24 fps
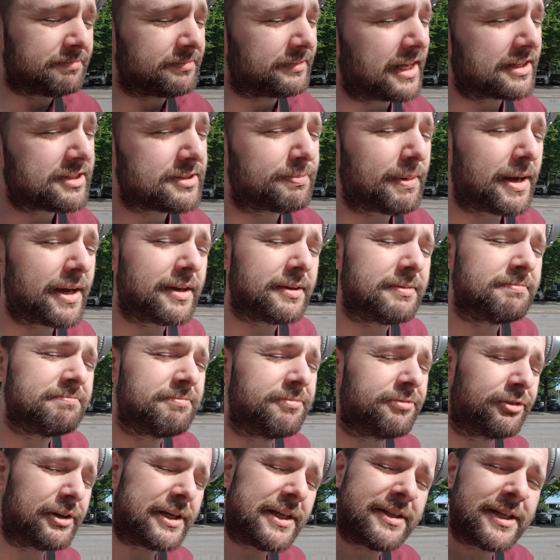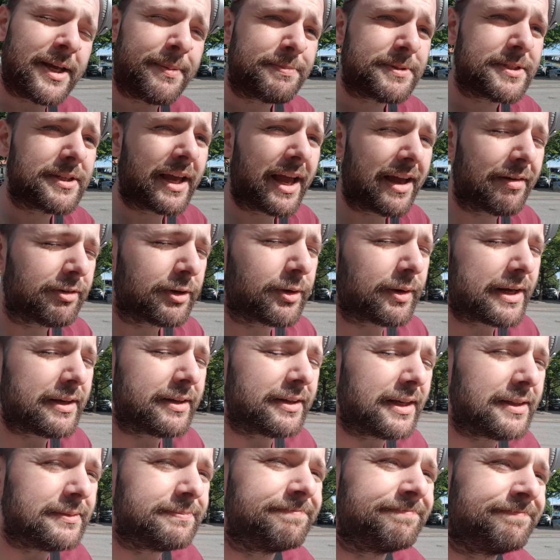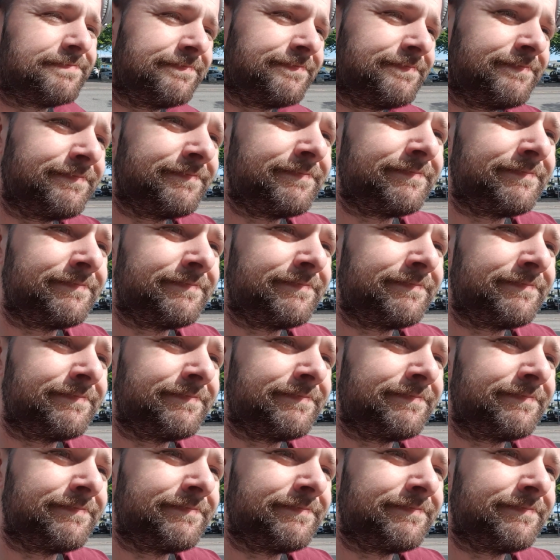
That's my three tips. Have a great day.